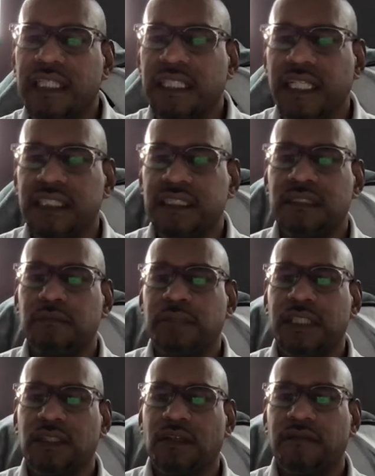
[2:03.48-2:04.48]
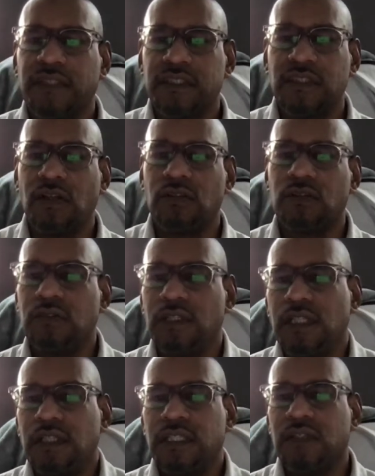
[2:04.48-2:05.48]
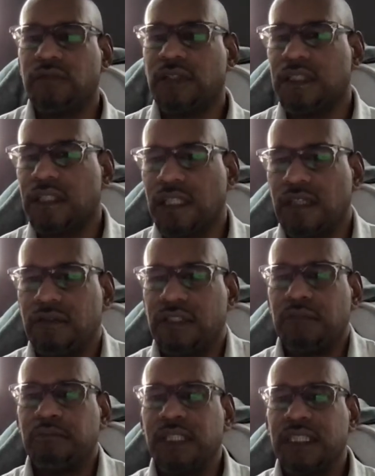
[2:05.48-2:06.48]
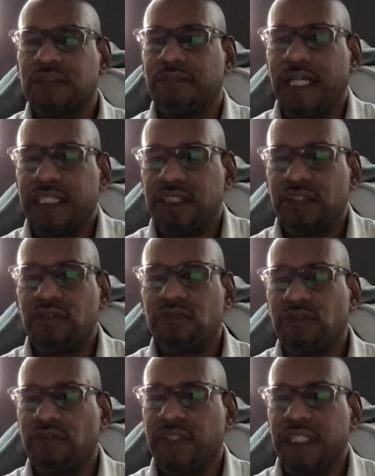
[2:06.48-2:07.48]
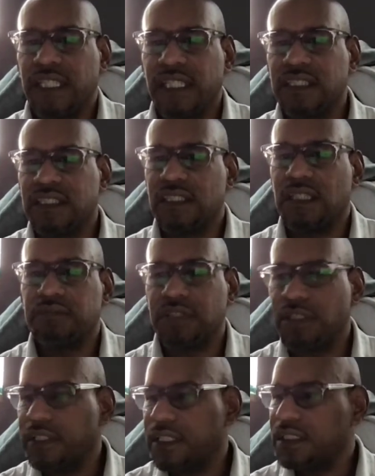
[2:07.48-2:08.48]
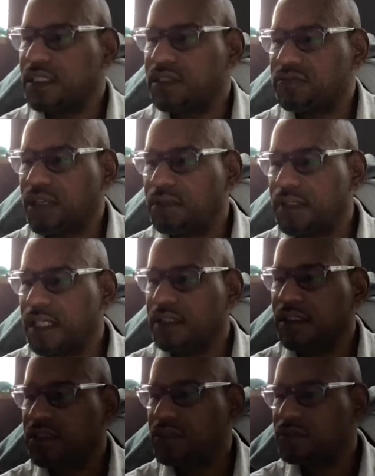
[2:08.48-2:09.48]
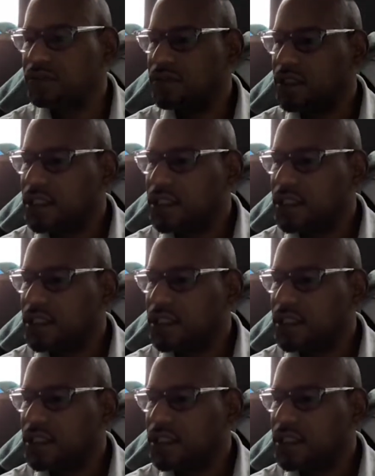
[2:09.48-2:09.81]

the Nets and the Bucks over the total. Then we're going to go with the Bucks minus 3 against, I'm sorry, it just dropped down to